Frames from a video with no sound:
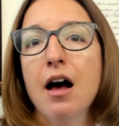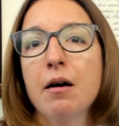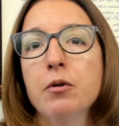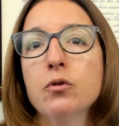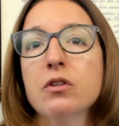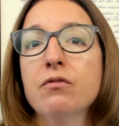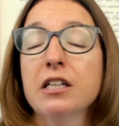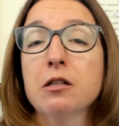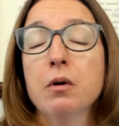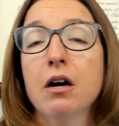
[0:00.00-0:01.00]
who's a
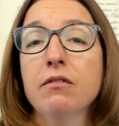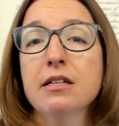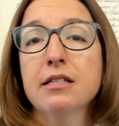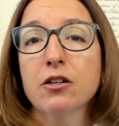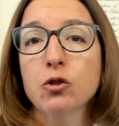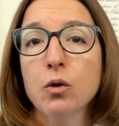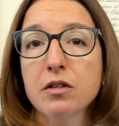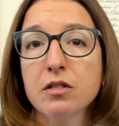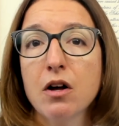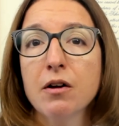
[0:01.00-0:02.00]
victim of a sexual
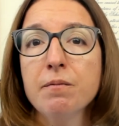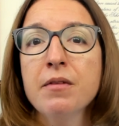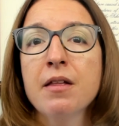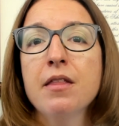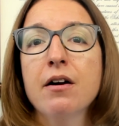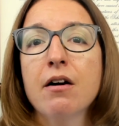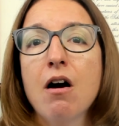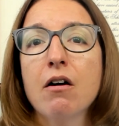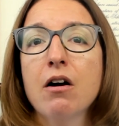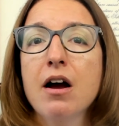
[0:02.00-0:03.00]
assault, there
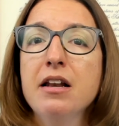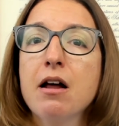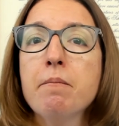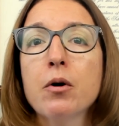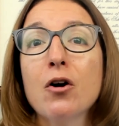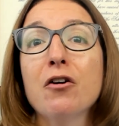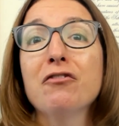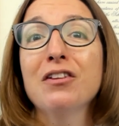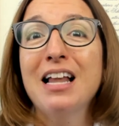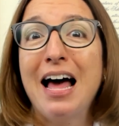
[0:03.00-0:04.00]
are a number
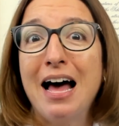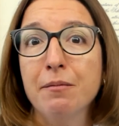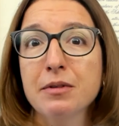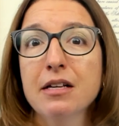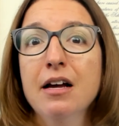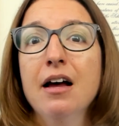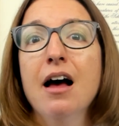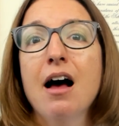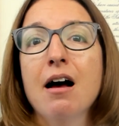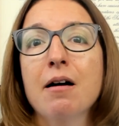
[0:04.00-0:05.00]
of labs
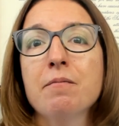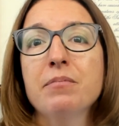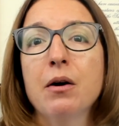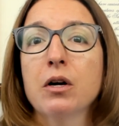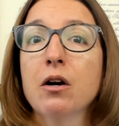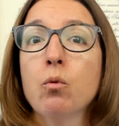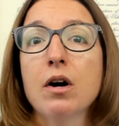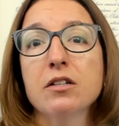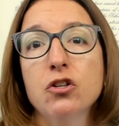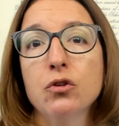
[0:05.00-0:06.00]
that we're going to
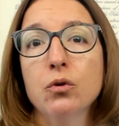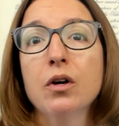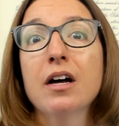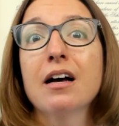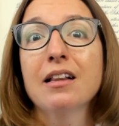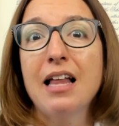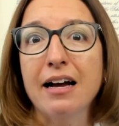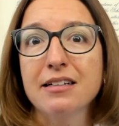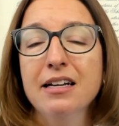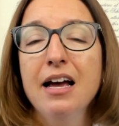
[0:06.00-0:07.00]
want to
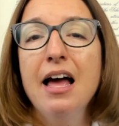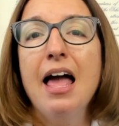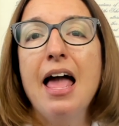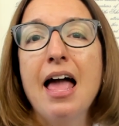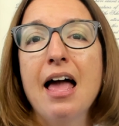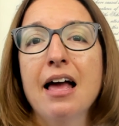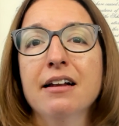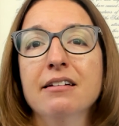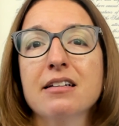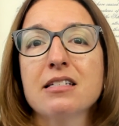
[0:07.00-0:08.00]
collect.
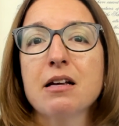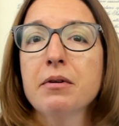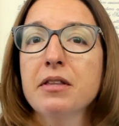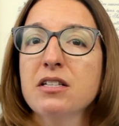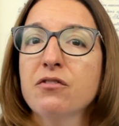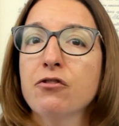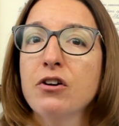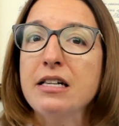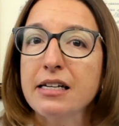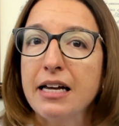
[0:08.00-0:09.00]
And some of this
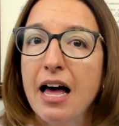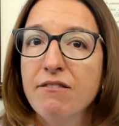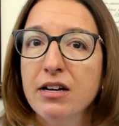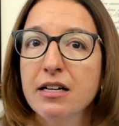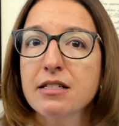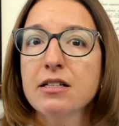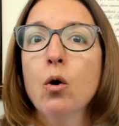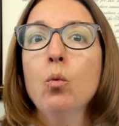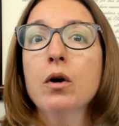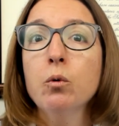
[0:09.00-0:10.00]
forensic evidence
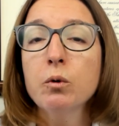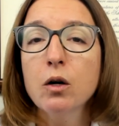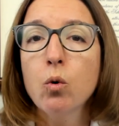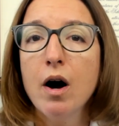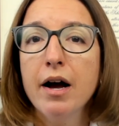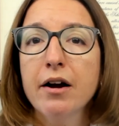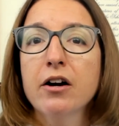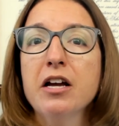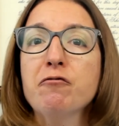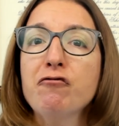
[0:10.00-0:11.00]
will require
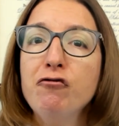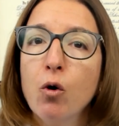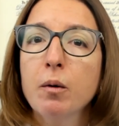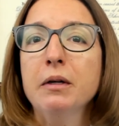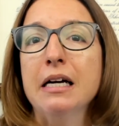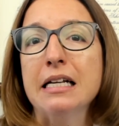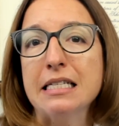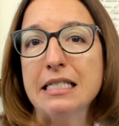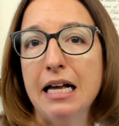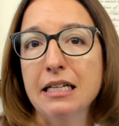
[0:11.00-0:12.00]
informed
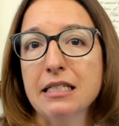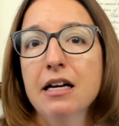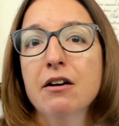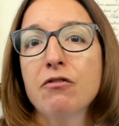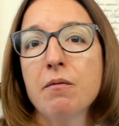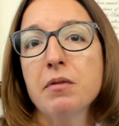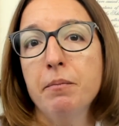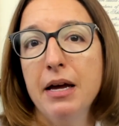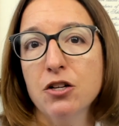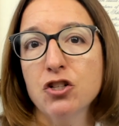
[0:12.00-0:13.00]
consent from the
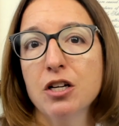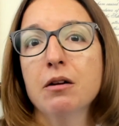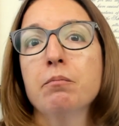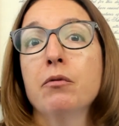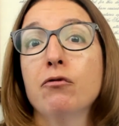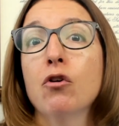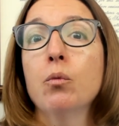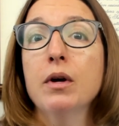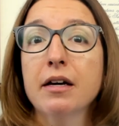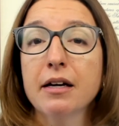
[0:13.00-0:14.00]
patient before
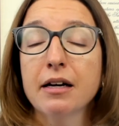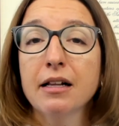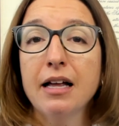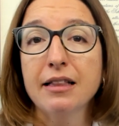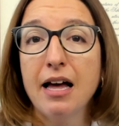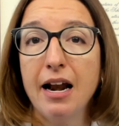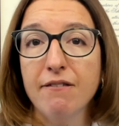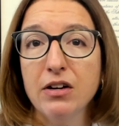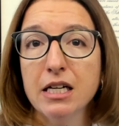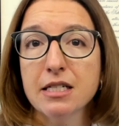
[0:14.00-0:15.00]
we can collect that
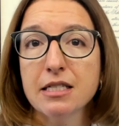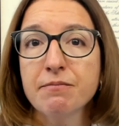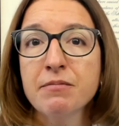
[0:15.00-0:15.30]
evidence.